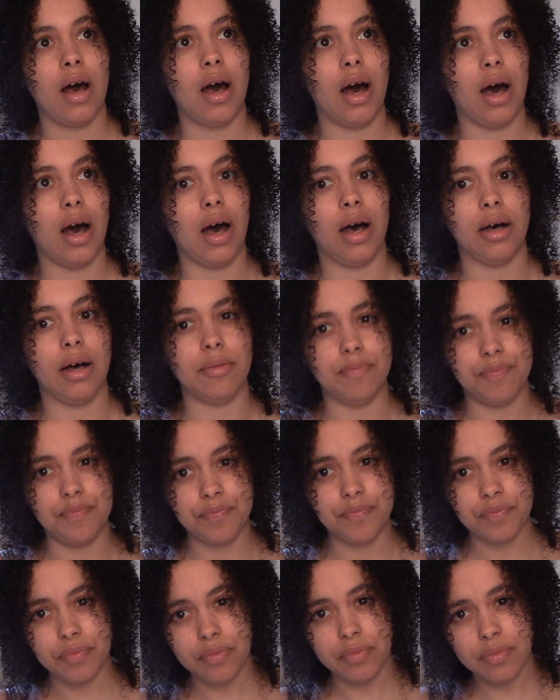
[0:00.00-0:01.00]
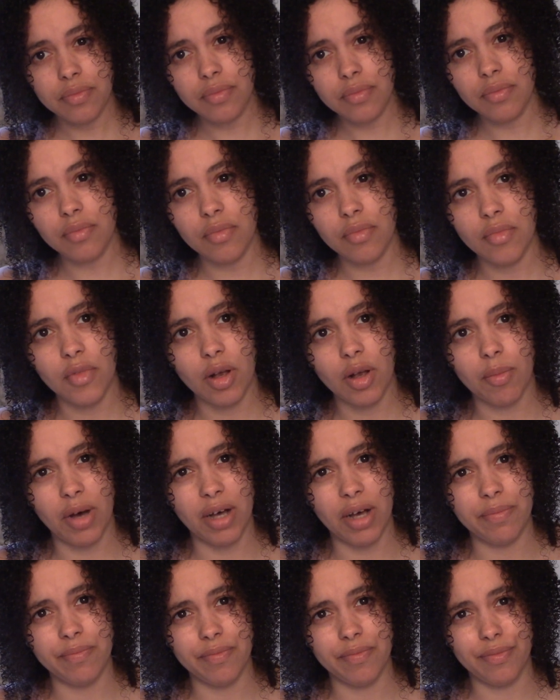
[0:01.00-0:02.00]

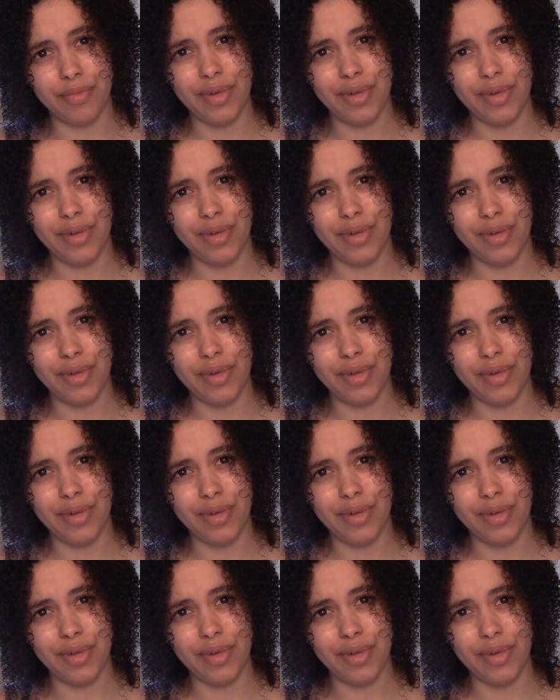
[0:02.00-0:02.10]
But,